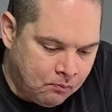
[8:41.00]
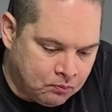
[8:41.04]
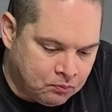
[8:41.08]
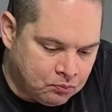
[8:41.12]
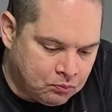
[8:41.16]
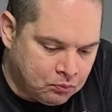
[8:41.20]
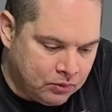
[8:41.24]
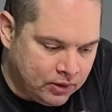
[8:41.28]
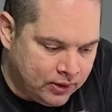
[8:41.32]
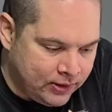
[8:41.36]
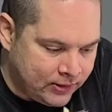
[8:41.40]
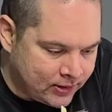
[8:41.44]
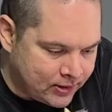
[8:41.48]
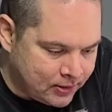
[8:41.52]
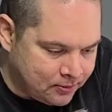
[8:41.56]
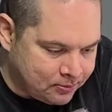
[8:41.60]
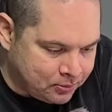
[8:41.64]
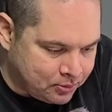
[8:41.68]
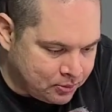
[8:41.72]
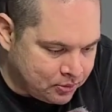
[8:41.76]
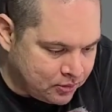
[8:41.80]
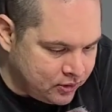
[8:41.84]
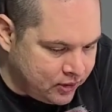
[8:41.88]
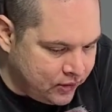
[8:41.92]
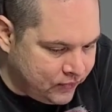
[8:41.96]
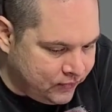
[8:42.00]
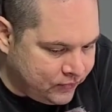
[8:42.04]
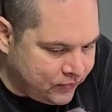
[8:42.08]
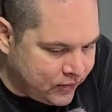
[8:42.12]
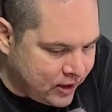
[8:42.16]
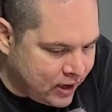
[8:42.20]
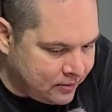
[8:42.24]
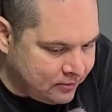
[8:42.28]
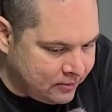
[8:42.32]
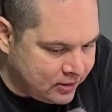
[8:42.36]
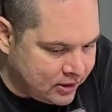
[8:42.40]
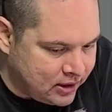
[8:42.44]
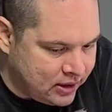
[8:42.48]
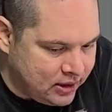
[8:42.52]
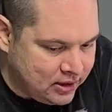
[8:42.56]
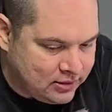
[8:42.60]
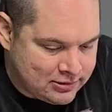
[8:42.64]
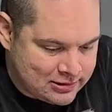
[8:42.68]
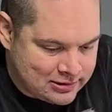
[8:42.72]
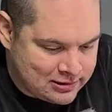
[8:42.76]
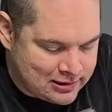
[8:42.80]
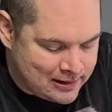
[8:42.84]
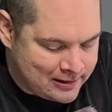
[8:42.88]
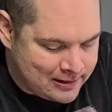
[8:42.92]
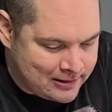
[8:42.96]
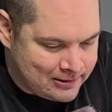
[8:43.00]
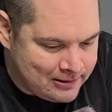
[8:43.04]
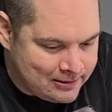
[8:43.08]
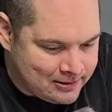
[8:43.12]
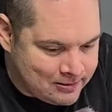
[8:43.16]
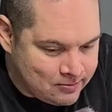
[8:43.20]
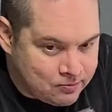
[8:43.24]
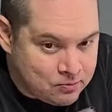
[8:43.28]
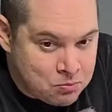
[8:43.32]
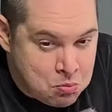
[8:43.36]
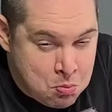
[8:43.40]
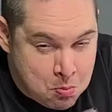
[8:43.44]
make a prefabricated taco